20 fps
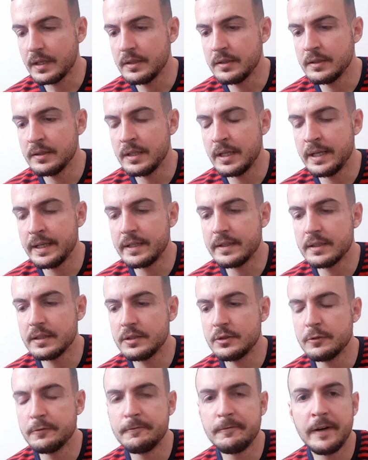like
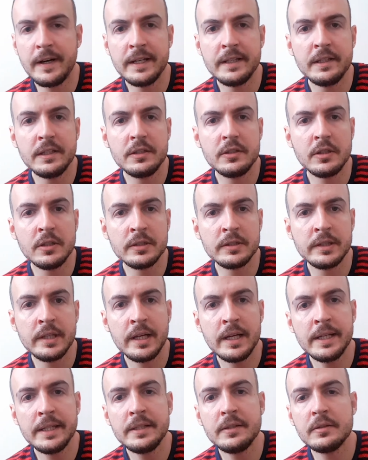to find it
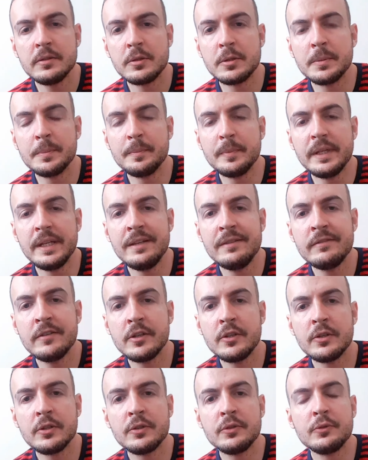online or
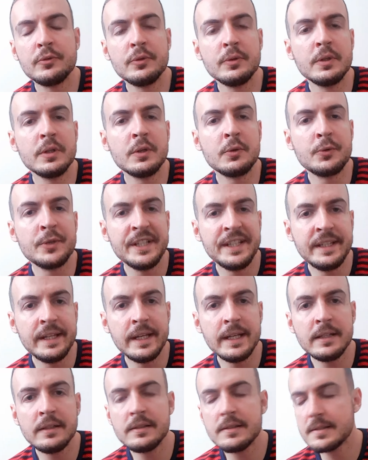even on
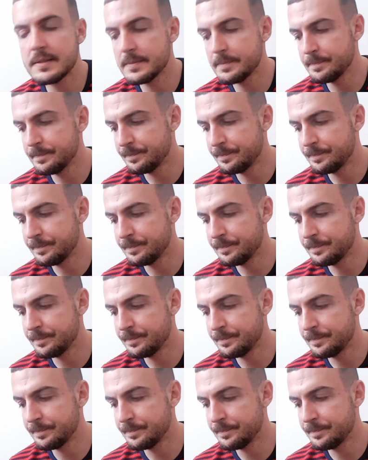retails,